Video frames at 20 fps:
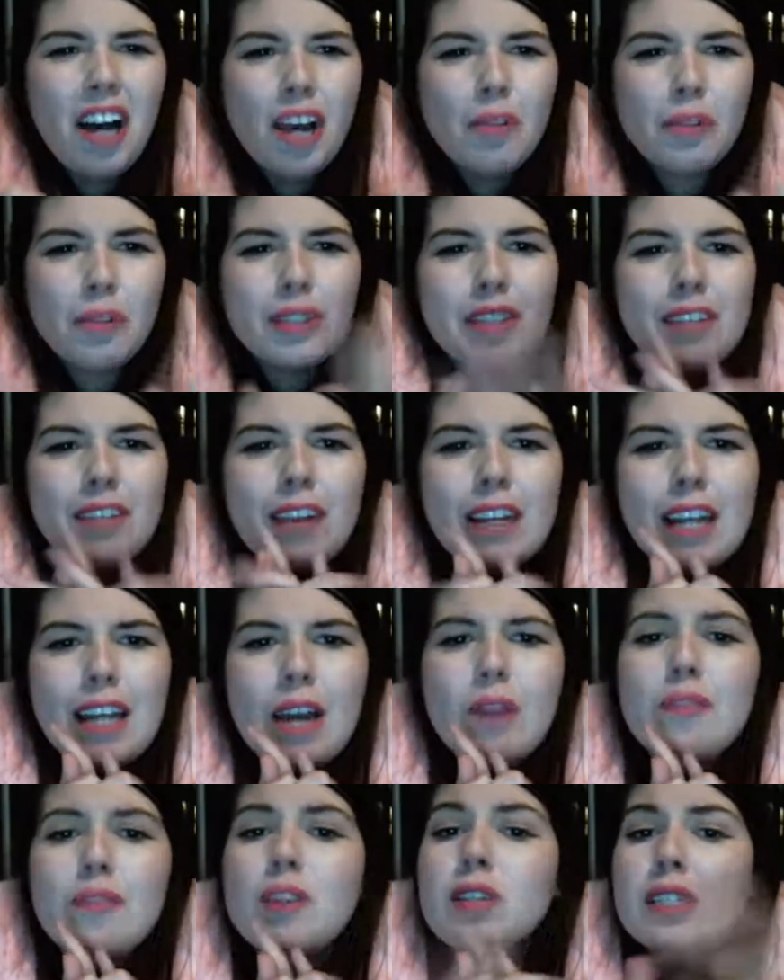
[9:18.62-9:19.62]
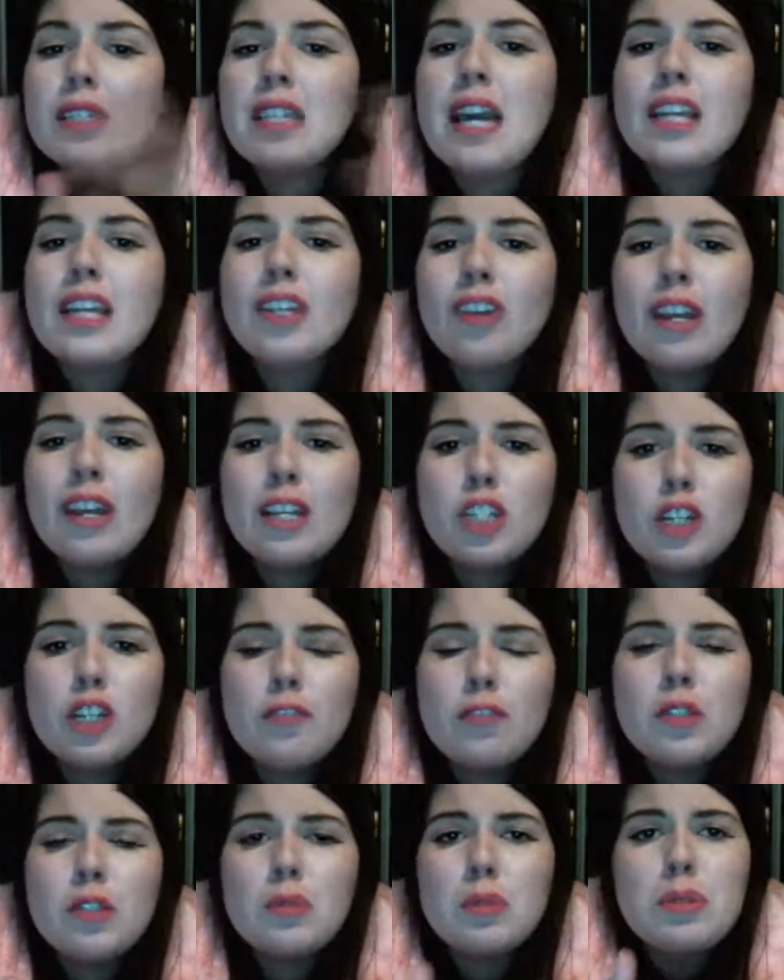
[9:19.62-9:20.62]
I will say right now, if there's a 10-year age
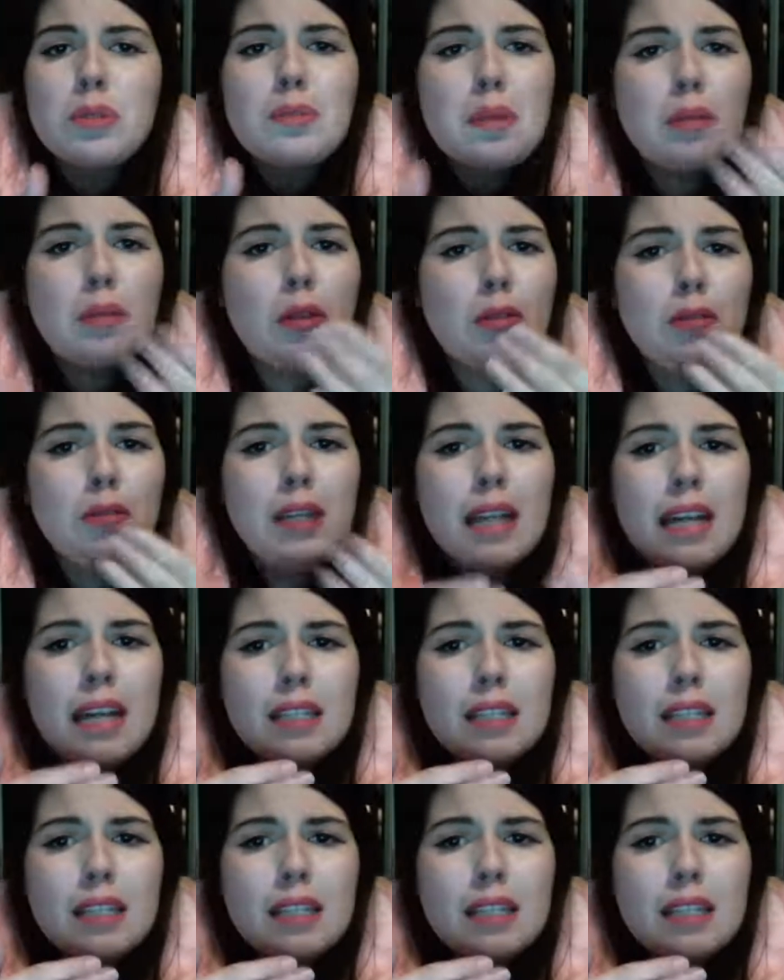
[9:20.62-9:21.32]
difference between people who meet